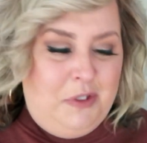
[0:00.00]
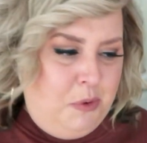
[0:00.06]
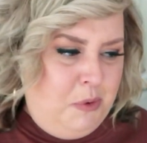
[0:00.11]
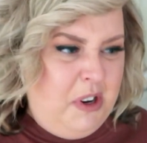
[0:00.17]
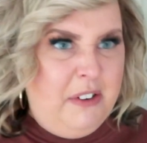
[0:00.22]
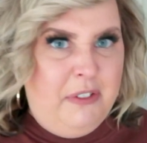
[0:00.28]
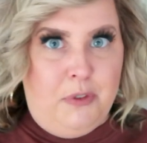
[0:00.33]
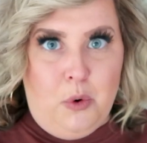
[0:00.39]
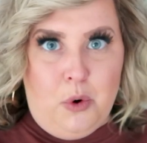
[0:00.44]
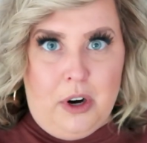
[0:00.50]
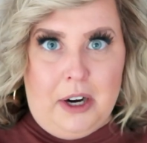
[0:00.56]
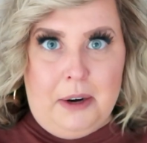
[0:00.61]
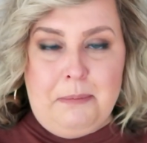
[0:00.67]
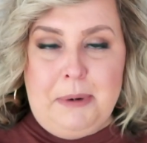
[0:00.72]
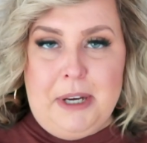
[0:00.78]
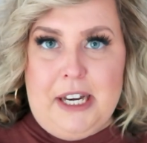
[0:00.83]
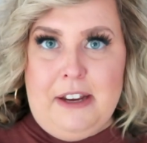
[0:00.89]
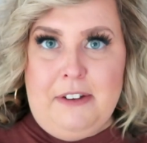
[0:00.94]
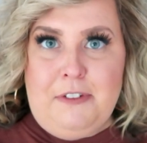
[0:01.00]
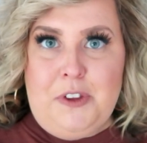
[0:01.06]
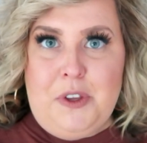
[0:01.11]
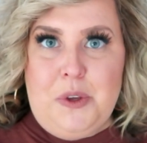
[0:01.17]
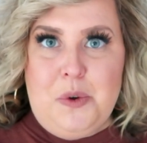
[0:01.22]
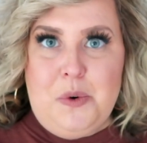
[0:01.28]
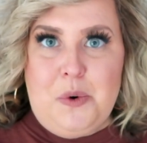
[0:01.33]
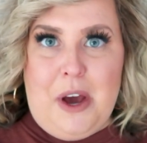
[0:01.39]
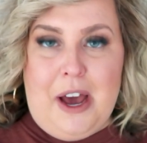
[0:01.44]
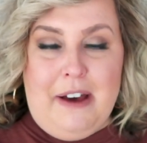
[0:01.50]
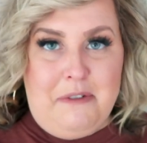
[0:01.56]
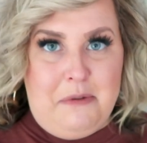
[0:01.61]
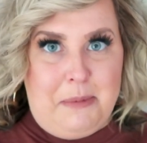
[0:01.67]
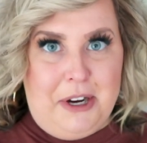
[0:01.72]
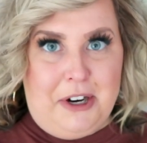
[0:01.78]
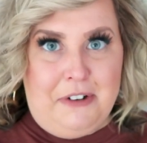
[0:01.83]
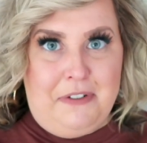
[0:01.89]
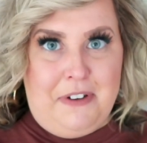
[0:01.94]
three to four, but if you have
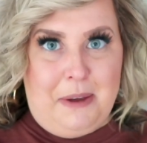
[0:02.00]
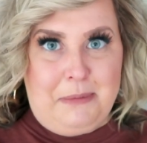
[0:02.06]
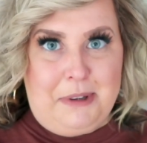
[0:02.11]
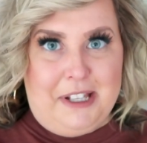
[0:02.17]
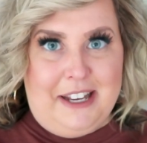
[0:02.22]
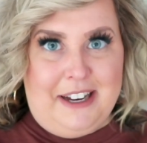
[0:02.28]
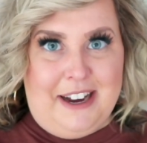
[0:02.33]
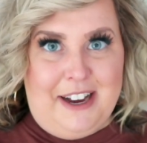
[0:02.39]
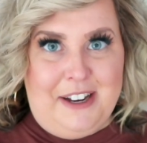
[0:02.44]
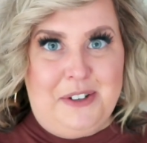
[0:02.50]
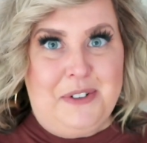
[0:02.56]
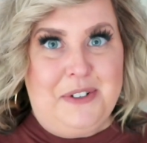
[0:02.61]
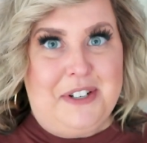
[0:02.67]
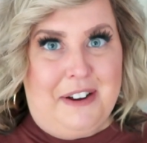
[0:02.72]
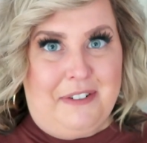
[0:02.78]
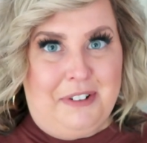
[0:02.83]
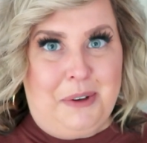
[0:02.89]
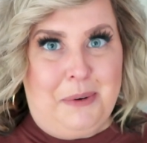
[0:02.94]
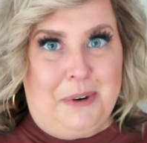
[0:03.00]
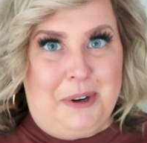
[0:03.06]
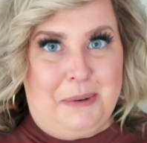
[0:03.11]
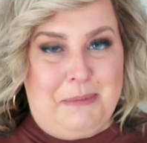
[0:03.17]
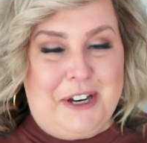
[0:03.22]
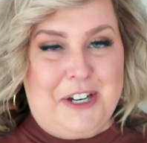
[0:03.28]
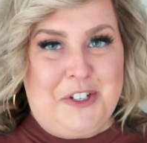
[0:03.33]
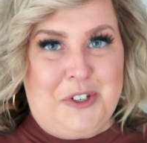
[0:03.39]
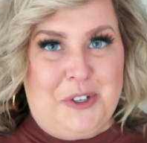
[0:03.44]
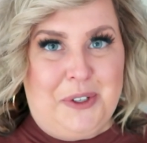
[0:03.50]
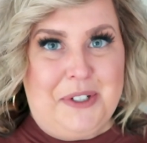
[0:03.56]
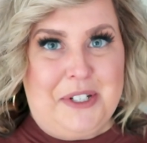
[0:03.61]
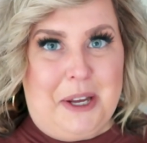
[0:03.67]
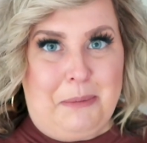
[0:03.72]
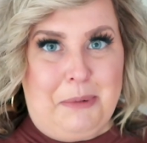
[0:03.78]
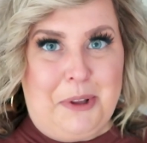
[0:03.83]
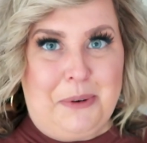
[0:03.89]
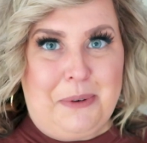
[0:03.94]
a bigger family like I do, definitely wanna make sure you
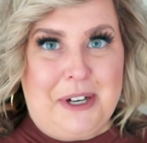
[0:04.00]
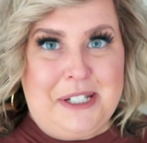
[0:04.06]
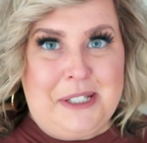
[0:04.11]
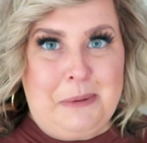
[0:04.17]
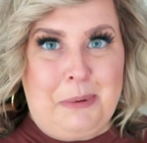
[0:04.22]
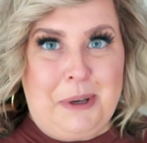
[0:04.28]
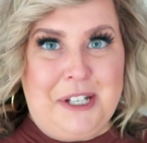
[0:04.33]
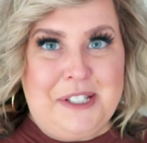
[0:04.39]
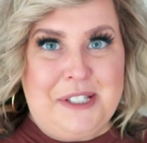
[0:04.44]
double the recipe.